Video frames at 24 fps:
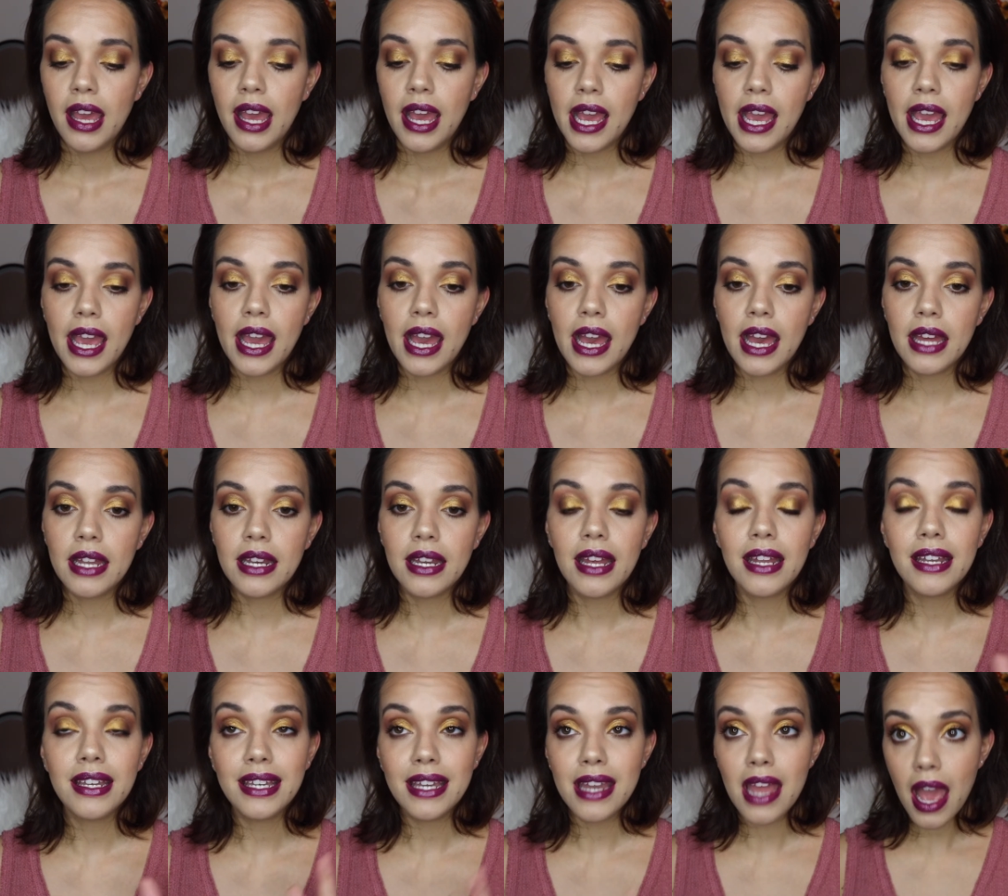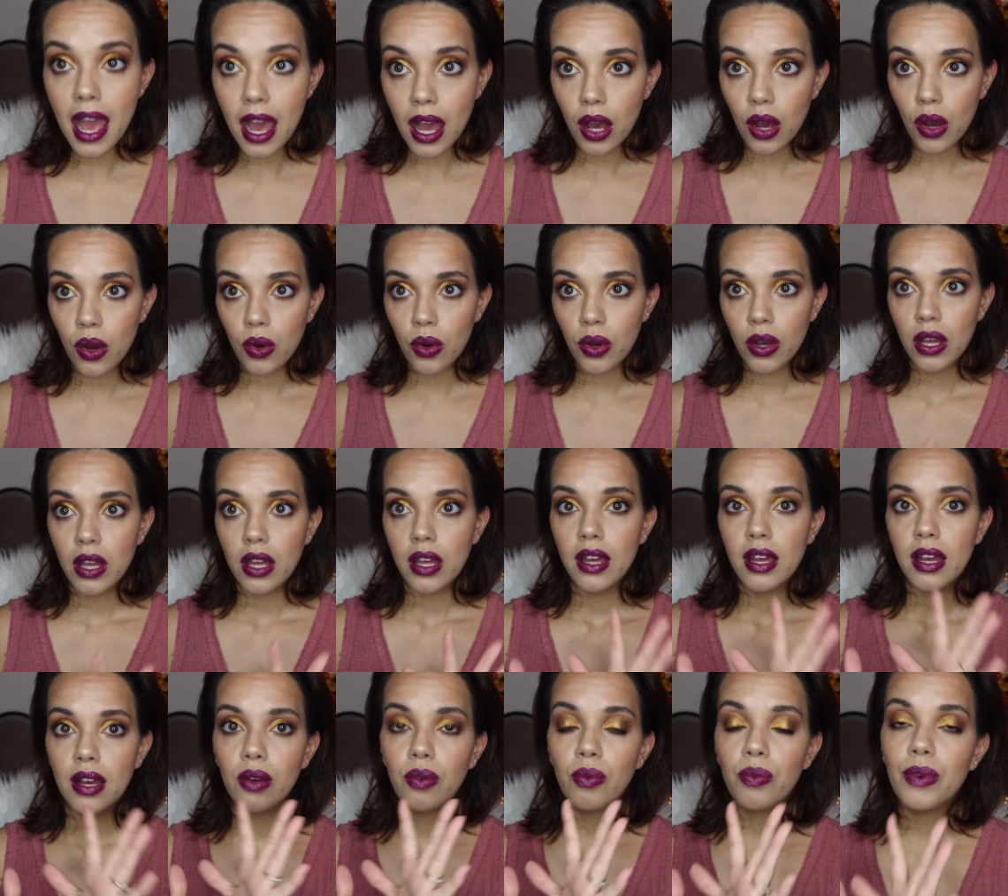And now
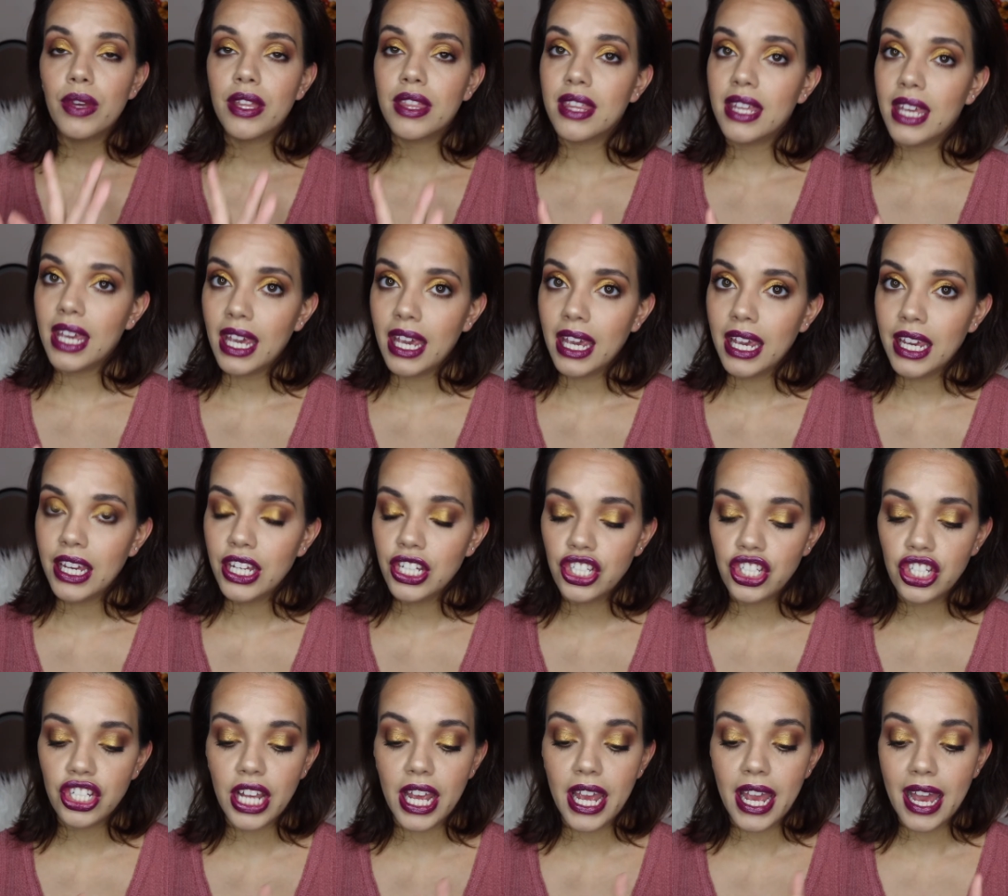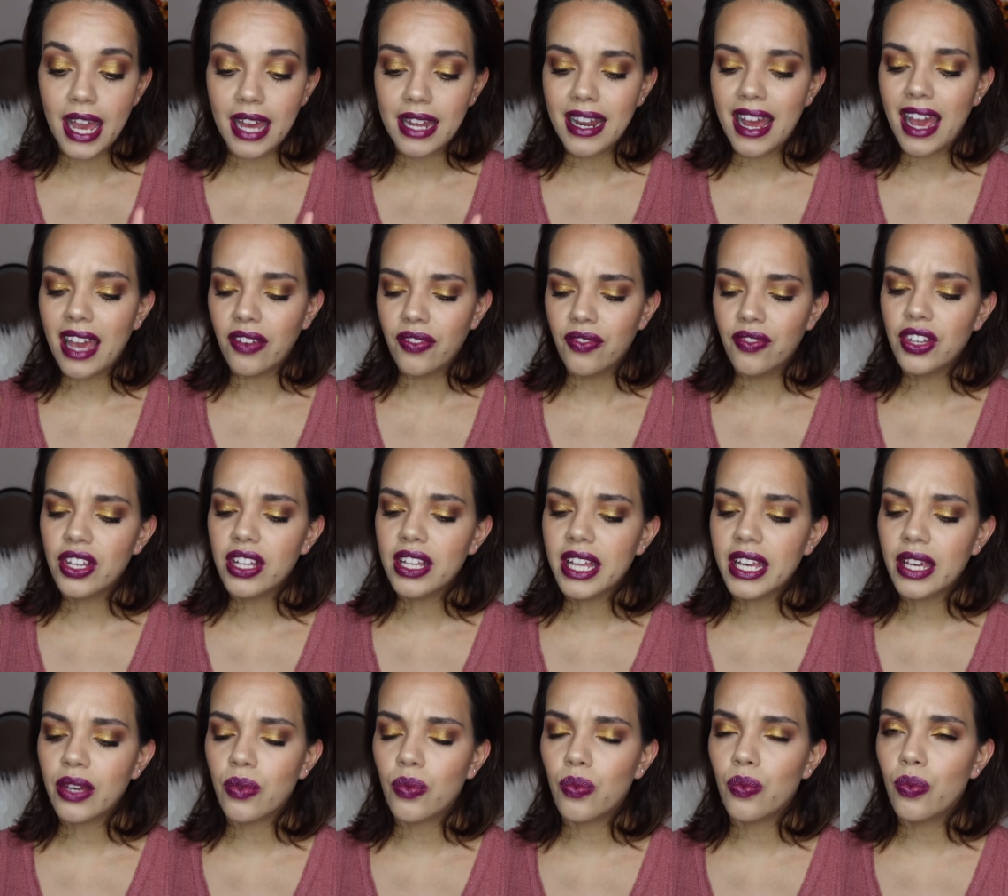with age, and I feel
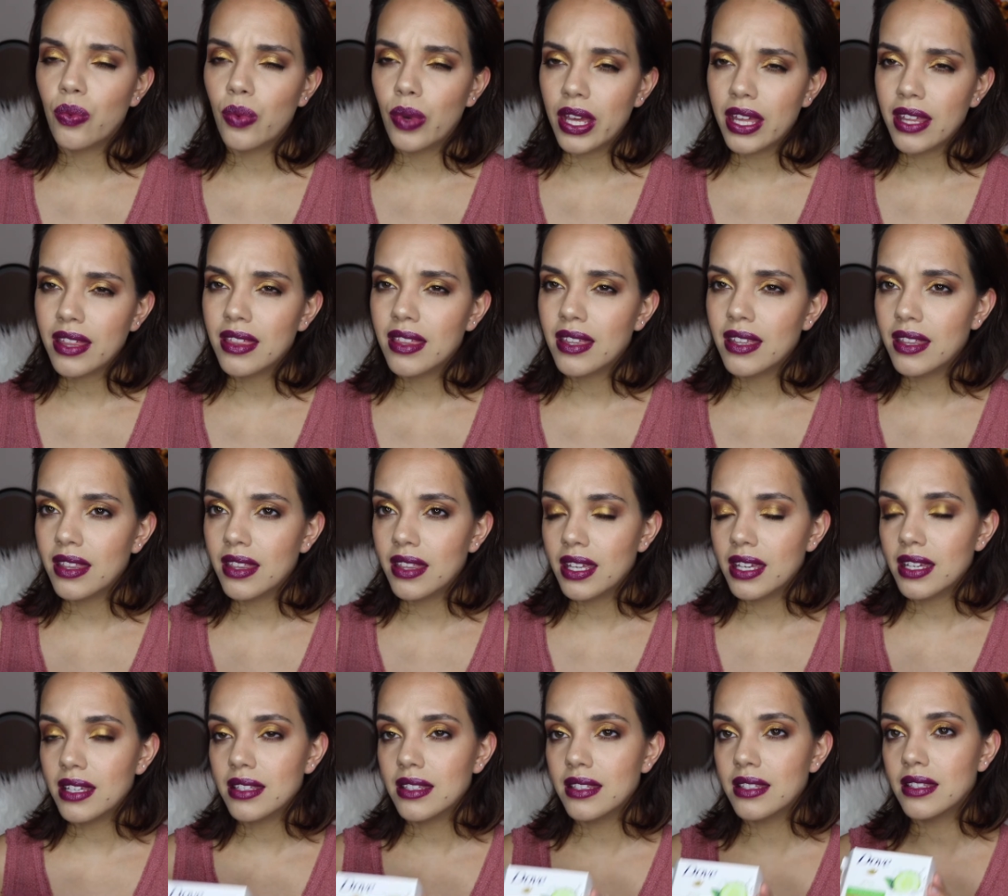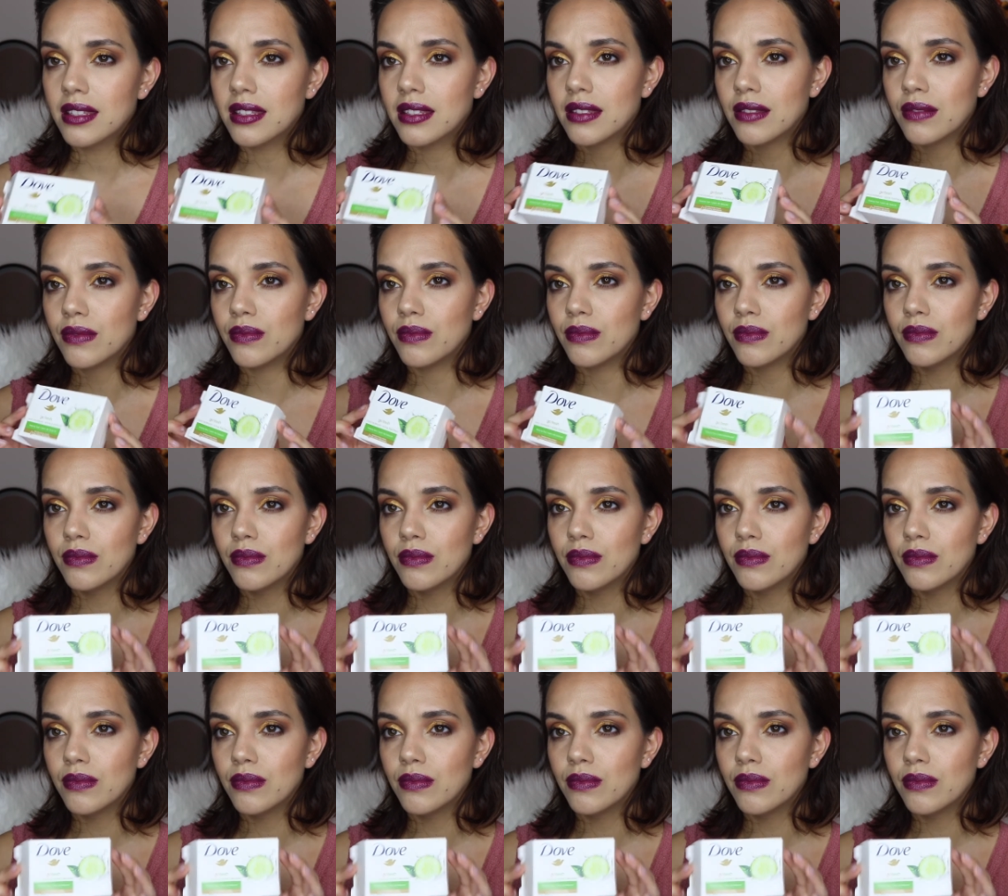like with this